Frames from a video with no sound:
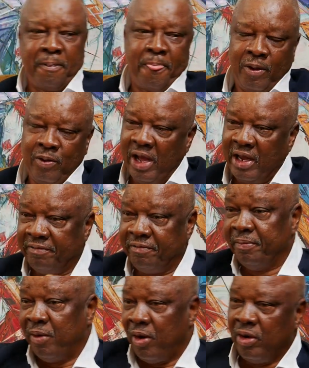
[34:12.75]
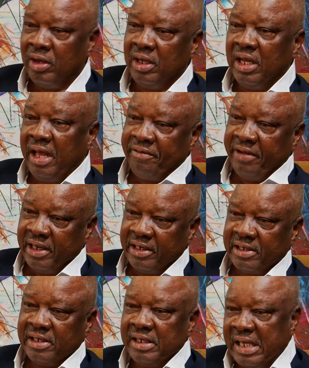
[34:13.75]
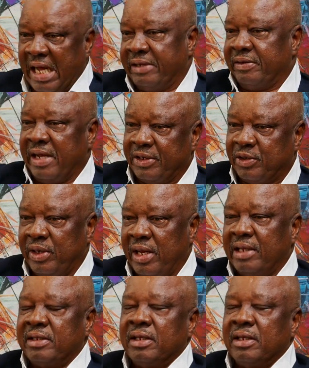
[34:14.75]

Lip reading: could have given more evidence as regards to that.